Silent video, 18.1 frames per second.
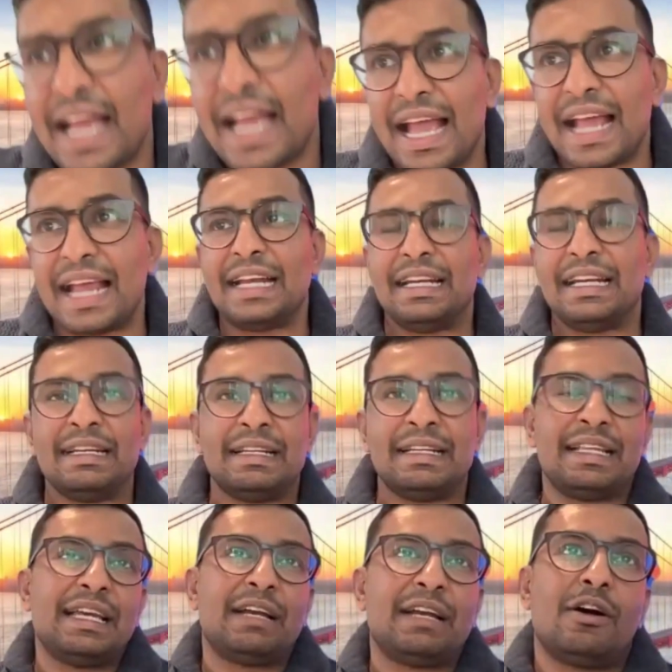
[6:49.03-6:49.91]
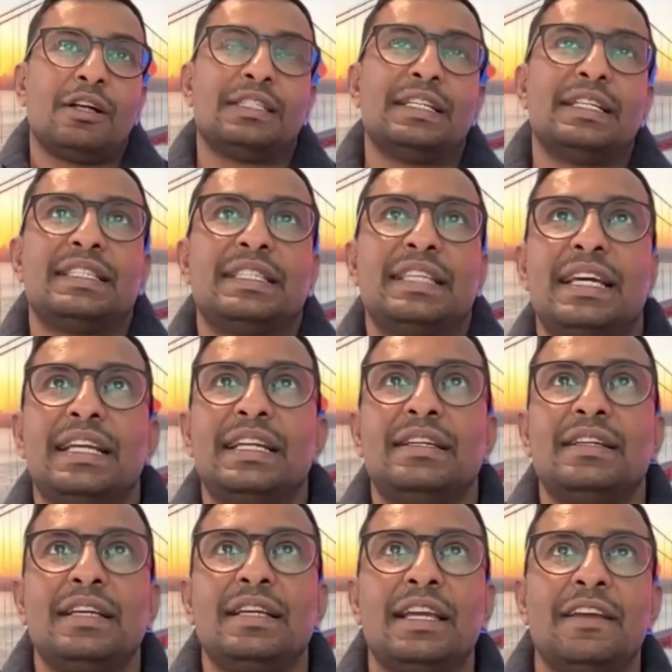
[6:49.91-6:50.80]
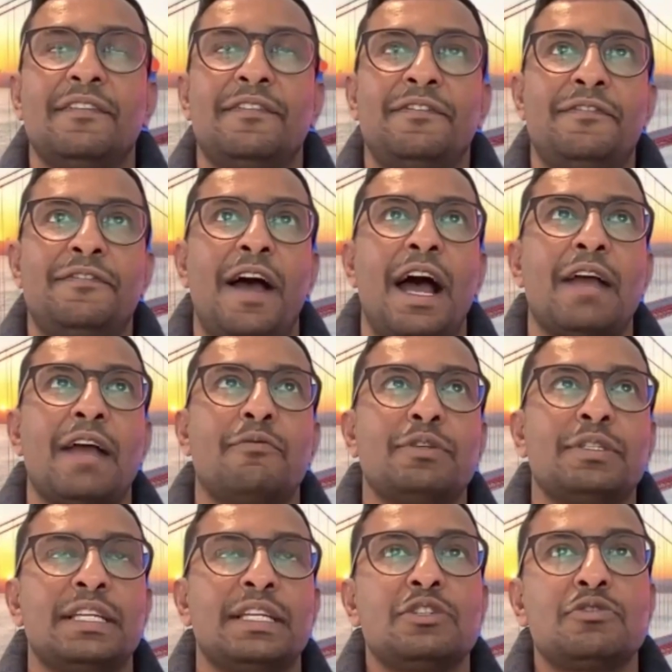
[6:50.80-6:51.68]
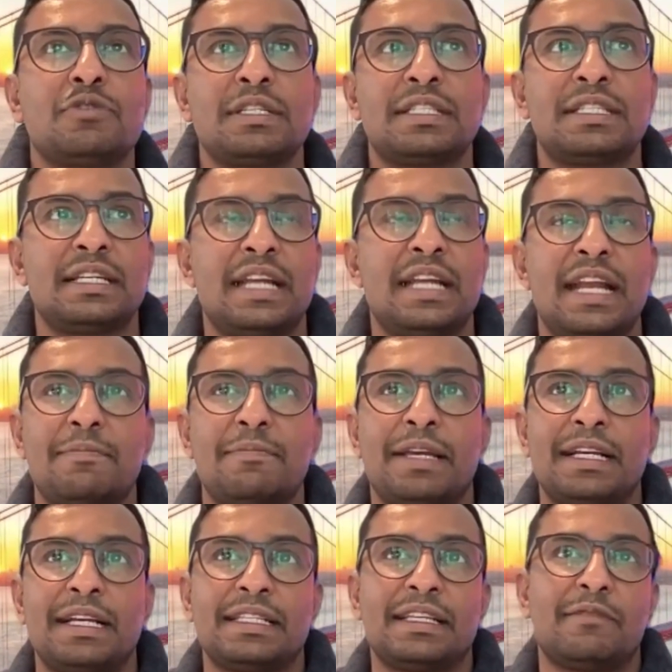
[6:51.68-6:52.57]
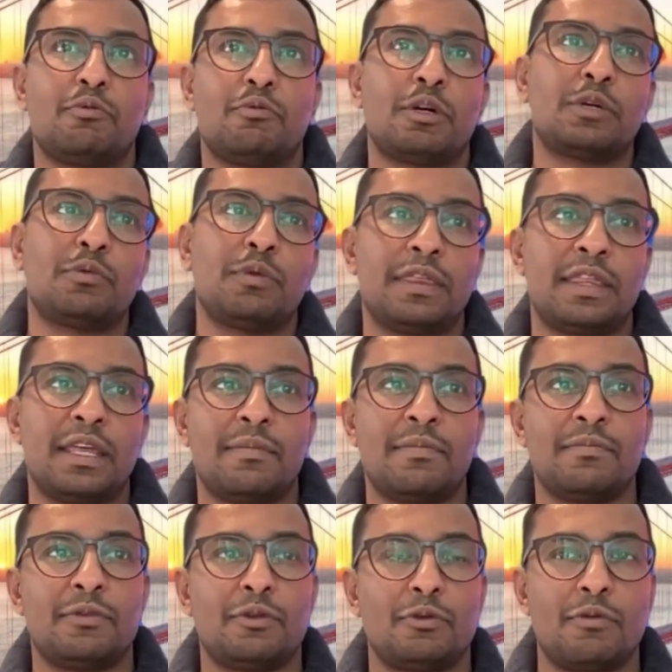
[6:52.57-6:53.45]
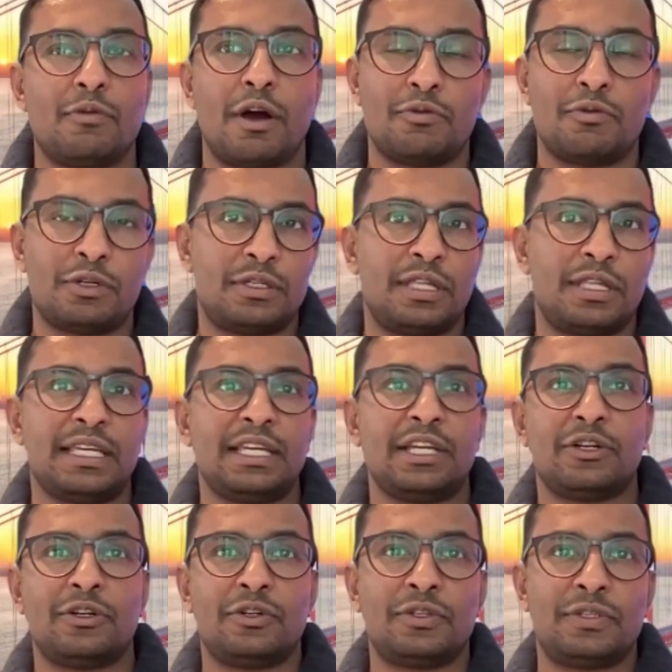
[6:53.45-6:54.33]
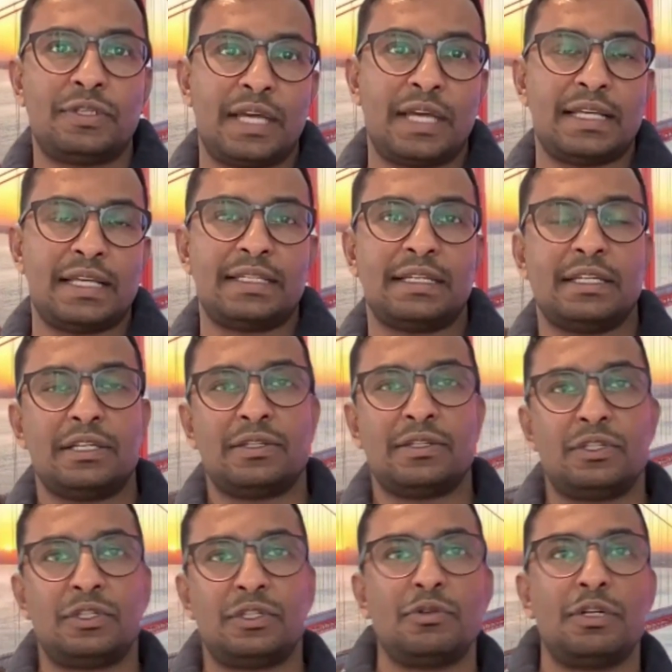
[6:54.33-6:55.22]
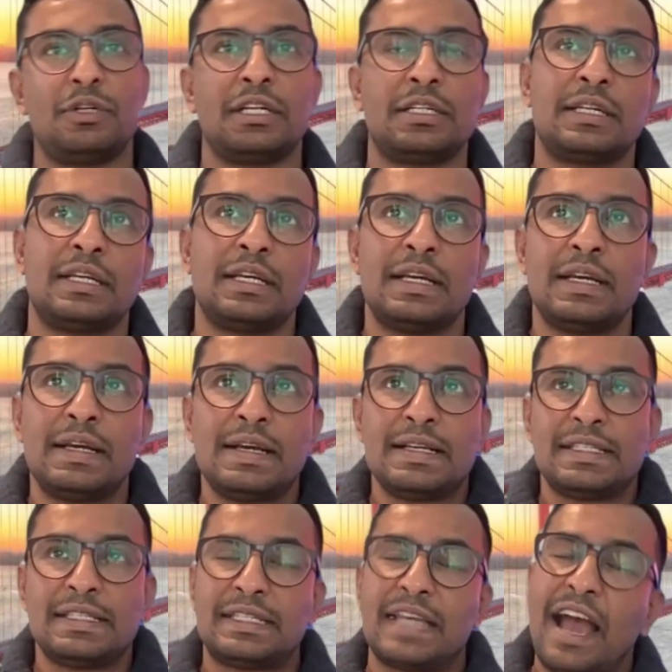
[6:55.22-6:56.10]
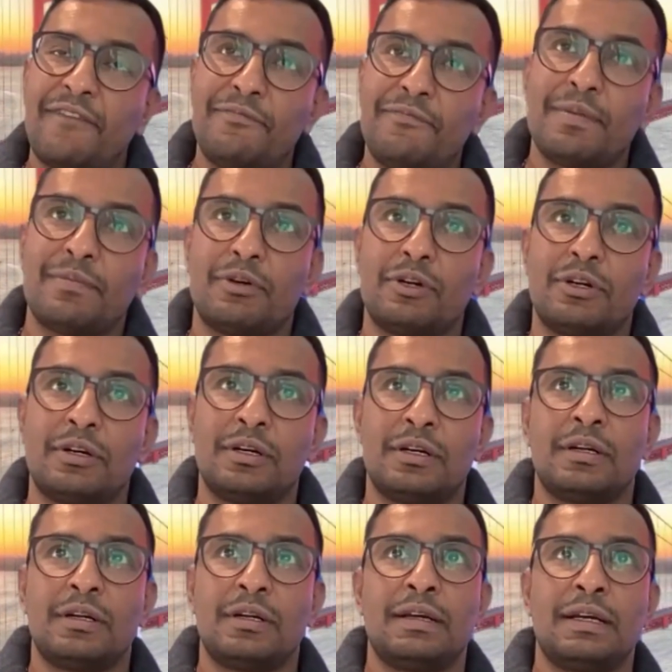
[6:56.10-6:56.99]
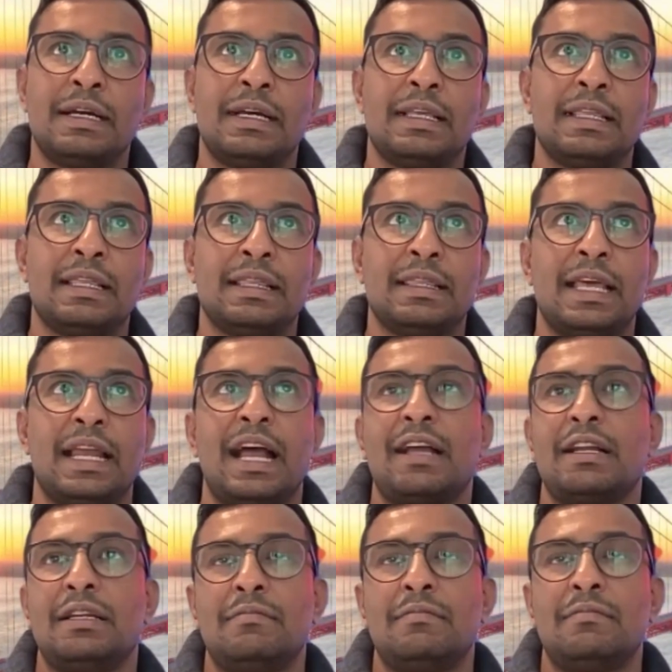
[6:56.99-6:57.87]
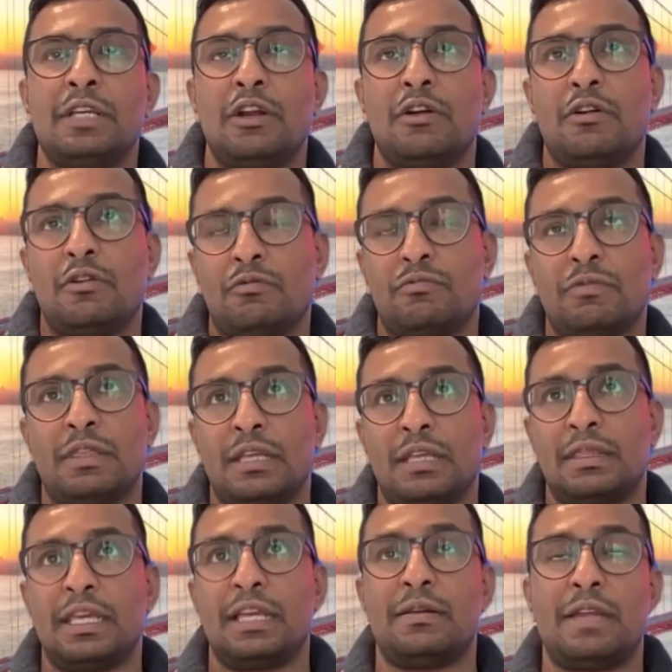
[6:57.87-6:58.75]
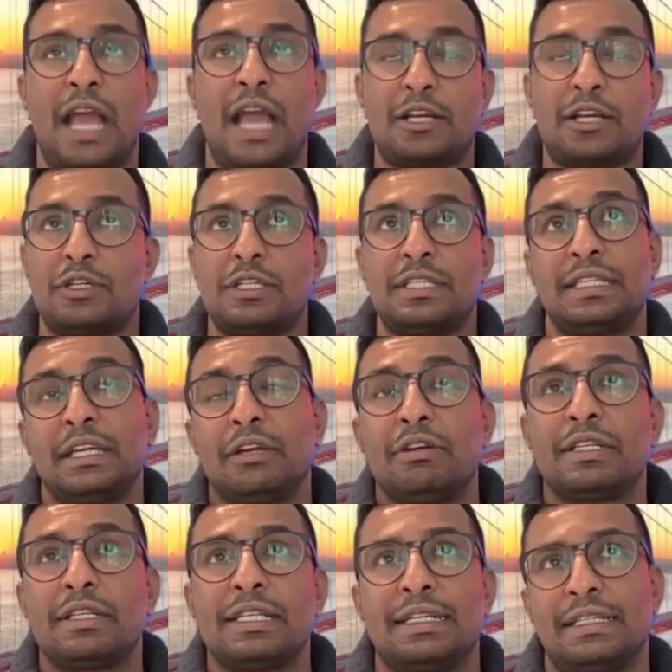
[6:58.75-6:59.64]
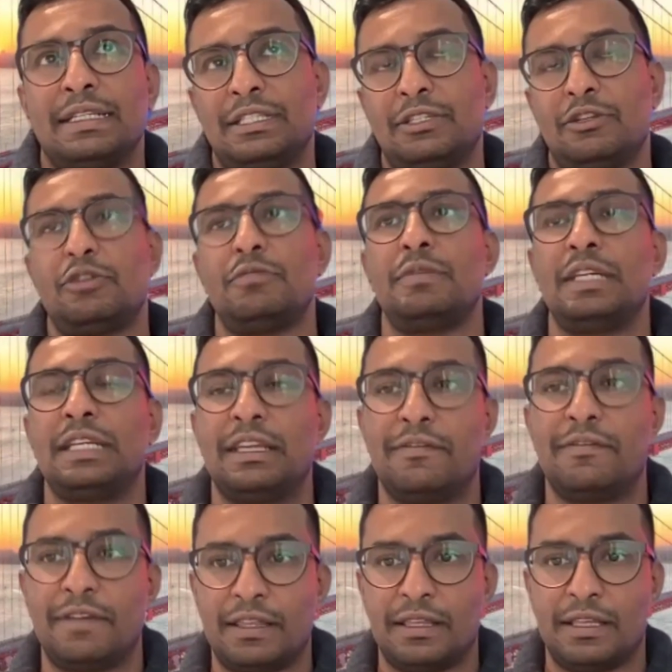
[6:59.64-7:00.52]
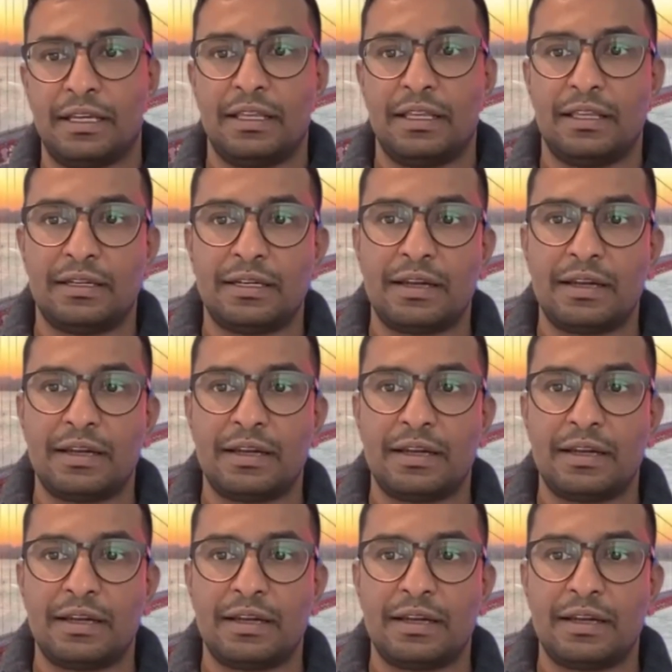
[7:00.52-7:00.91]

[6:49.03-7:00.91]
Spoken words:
And they called and said if I was interested in it, because I've worked with them throughout the years as a student staff member, that they'd actually seriously consider me given the